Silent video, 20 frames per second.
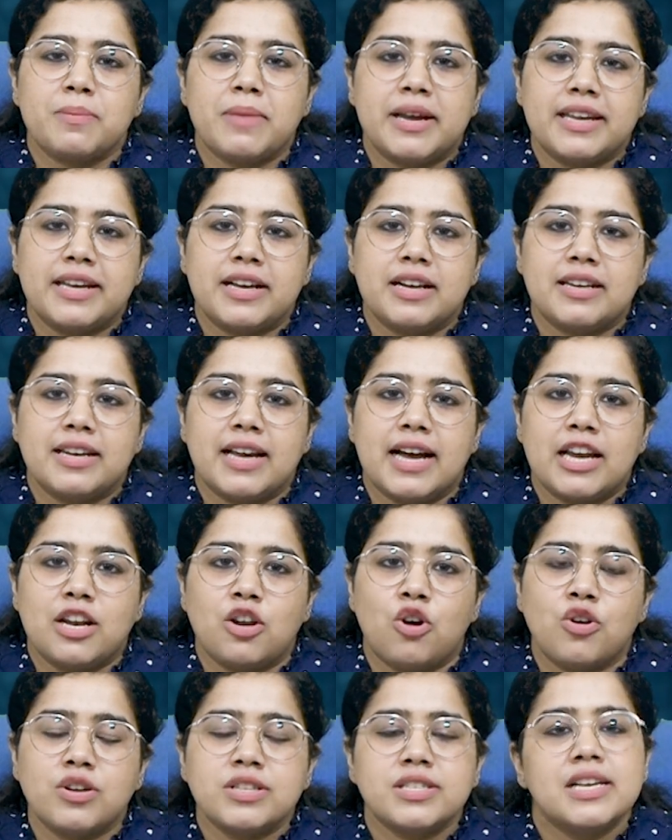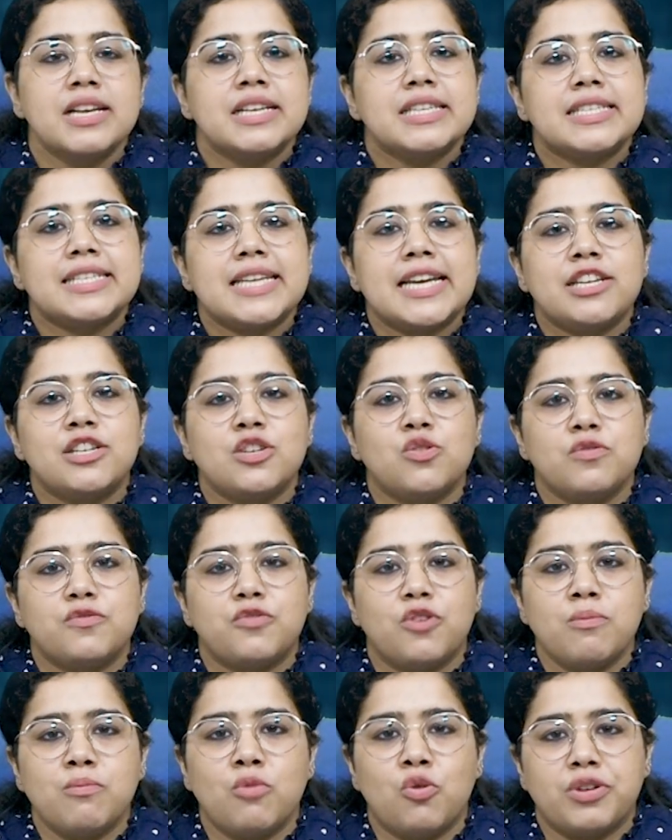Medical Dialogues. Stay tuned
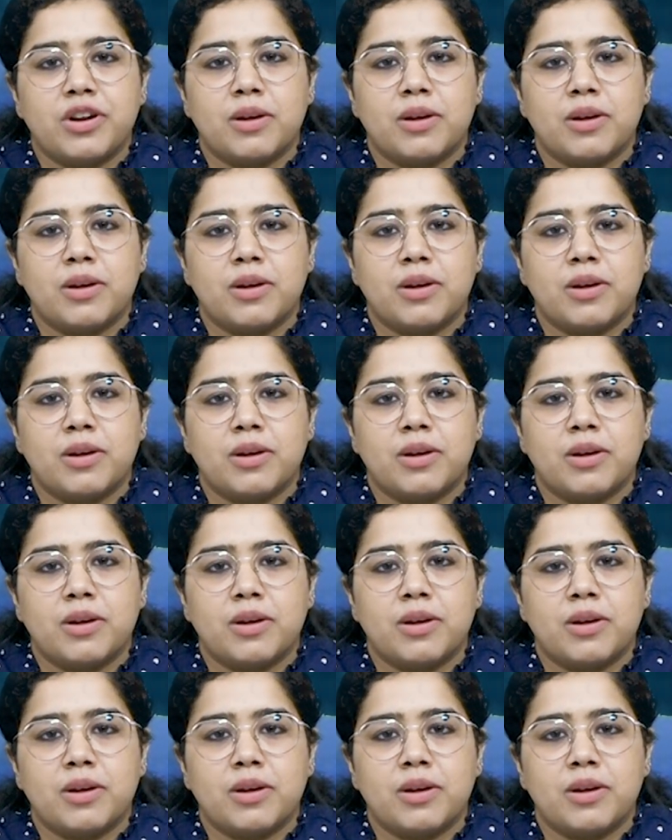for more